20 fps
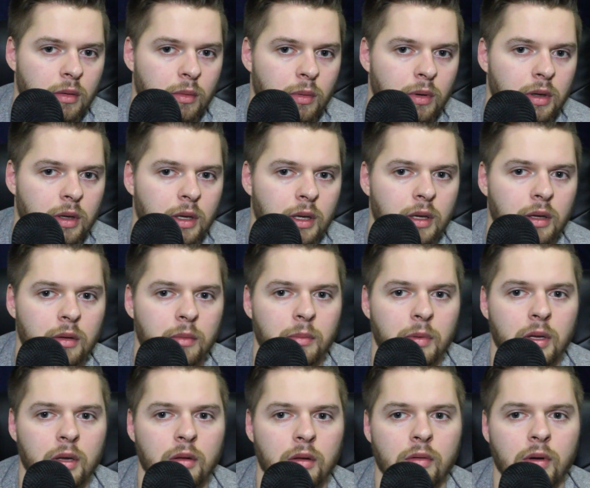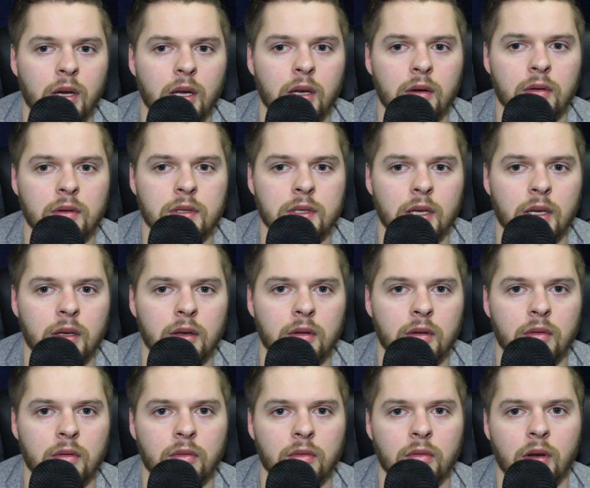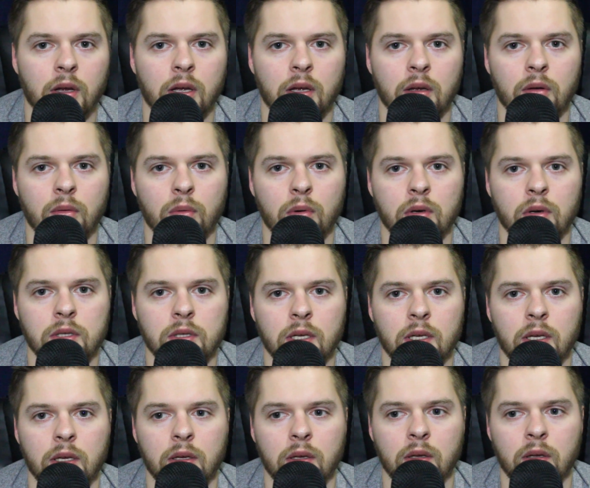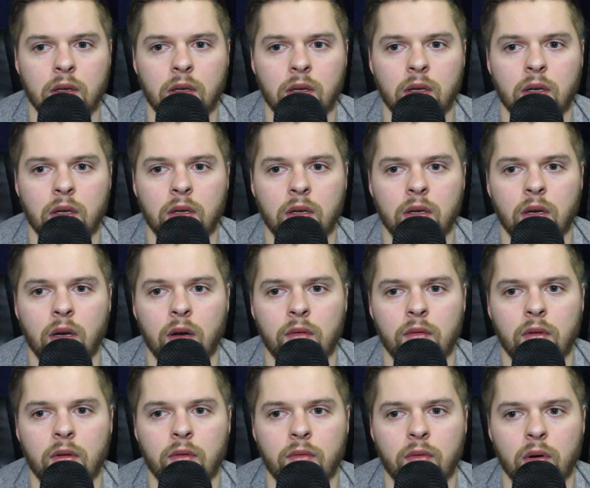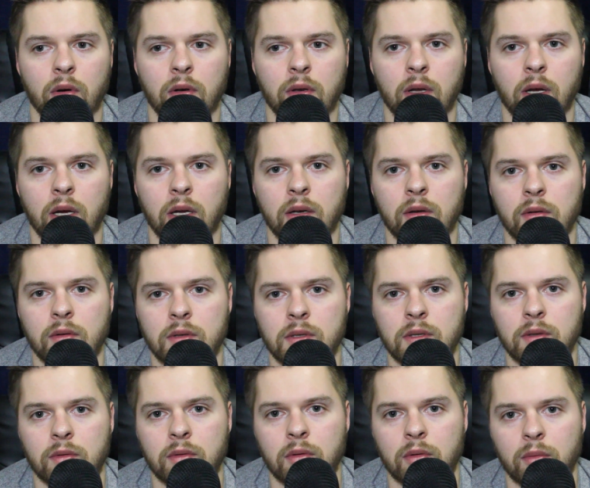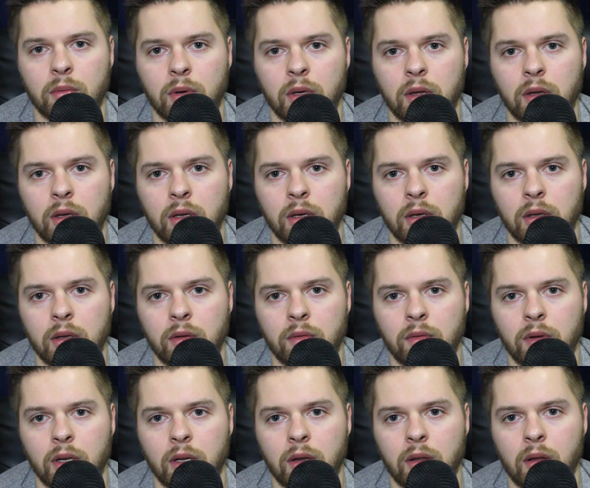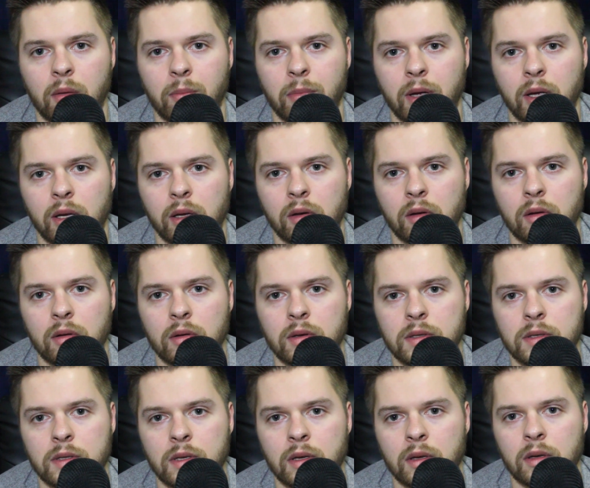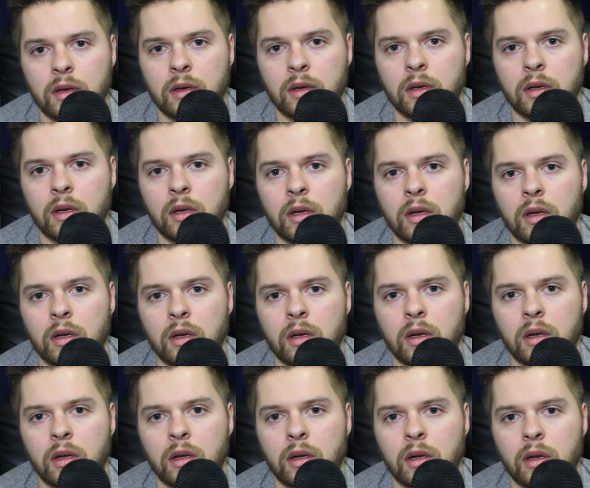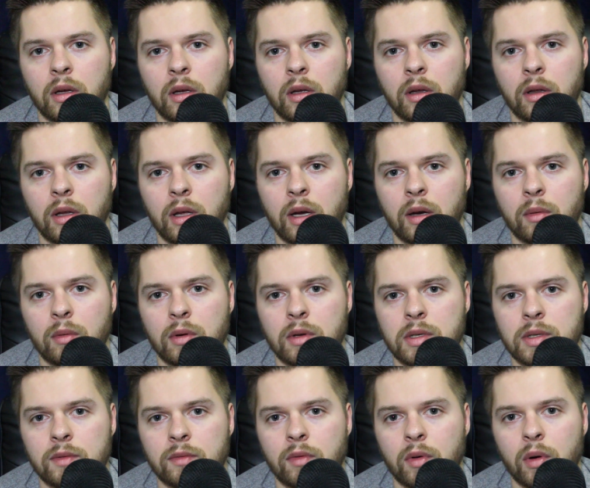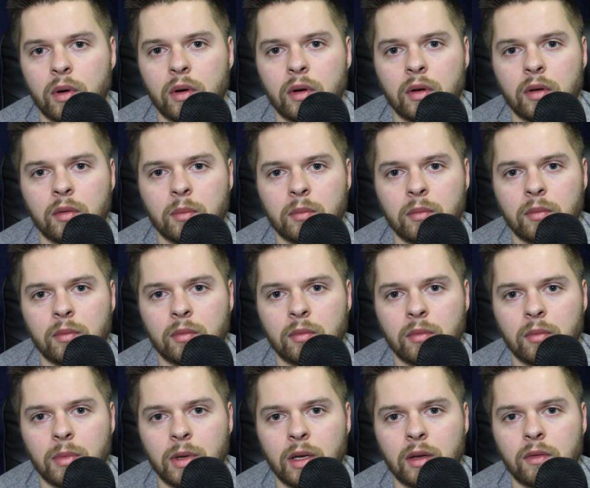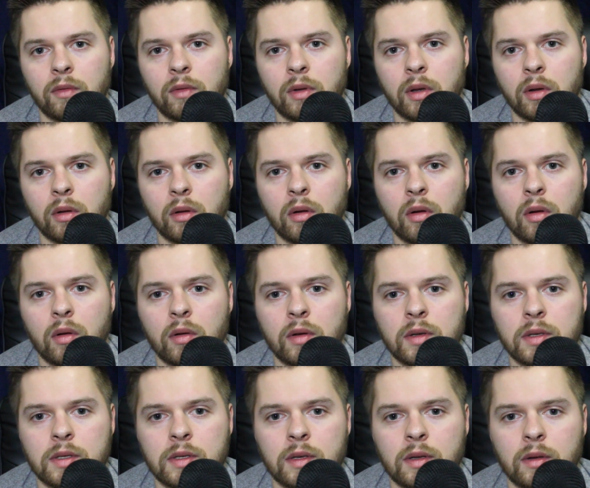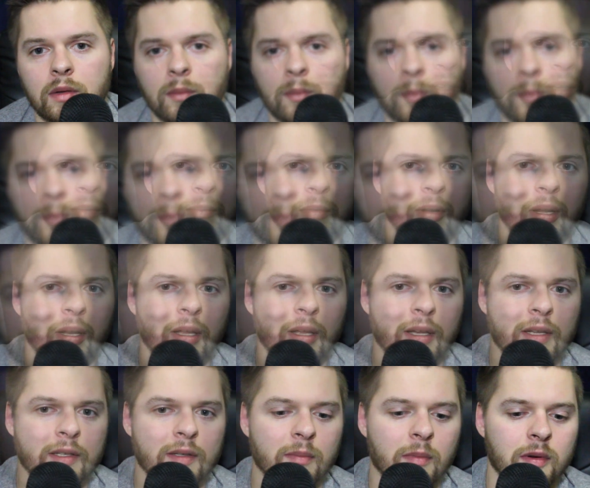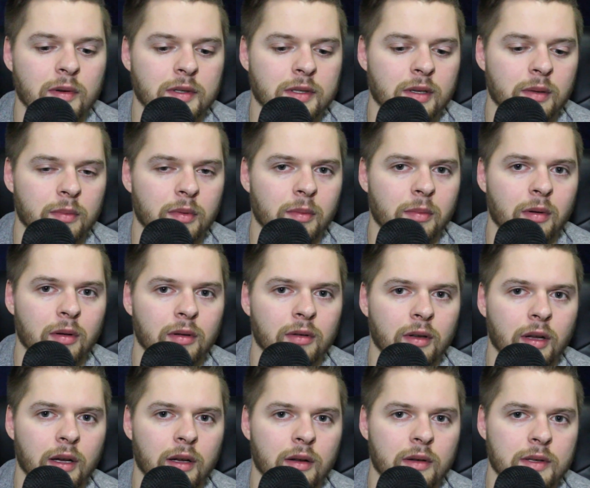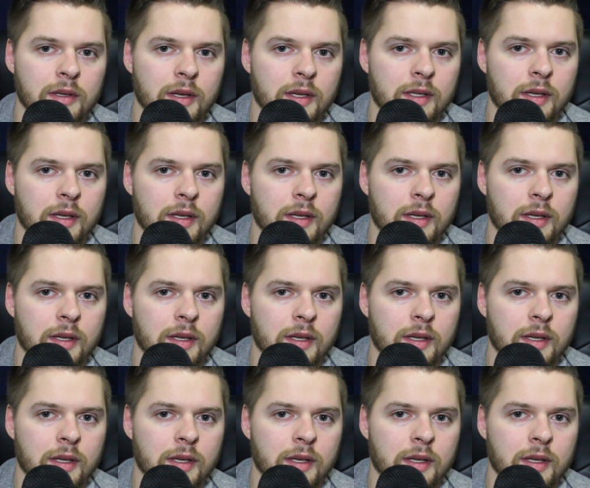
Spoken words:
when they beat the Raiders, and Ray Wershing of the 49ers when they defeated the Bengals. And that was 4 made field goals. Tom Brady has the most Super Bowl titles